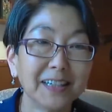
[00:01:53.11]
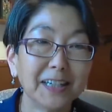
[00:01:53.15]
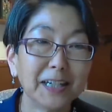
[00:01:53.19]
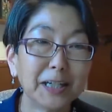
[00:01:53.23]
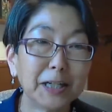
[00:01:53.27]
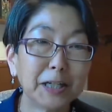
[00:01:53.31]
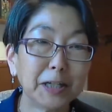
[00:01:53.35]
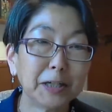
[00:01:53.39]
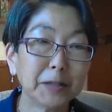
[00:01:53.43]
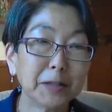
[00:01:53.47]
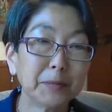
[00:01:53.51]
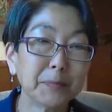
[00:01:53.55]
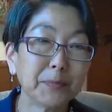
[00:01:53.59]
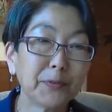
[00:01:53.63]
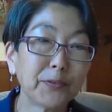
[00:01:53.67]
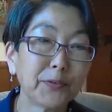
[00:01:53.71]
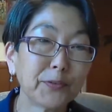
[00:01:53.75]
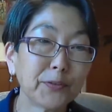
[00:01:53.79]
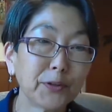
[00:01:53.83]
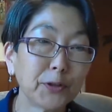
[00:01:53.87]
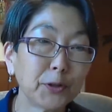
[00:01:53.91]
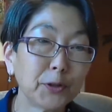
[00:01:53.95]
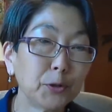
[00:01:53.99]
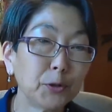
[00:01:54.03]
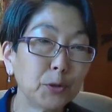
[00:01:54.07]
Um,
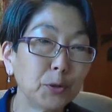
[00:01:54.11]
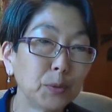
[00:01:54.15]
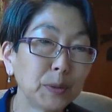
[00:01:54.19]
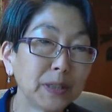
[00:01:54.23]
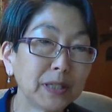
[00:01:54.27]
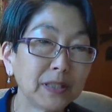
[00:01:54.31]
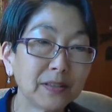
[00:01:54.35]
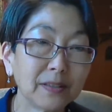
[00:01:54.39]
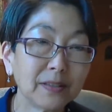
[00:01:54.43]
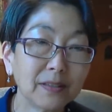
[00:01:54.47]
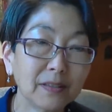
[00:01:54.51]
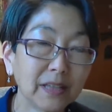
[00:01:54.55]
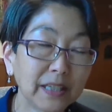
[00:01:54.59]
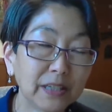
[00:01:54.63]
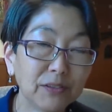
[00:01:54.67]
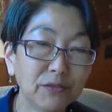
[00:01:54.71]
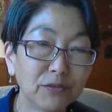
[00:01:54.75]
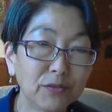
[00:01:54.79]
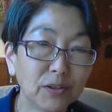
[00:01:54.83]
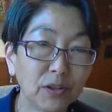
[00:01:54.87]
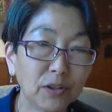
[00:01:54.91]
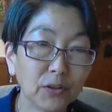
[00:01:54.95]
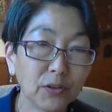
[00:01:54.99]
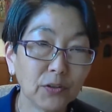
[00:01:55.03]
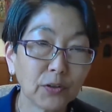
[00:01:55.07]
so in the late
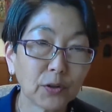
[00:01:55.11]
fall,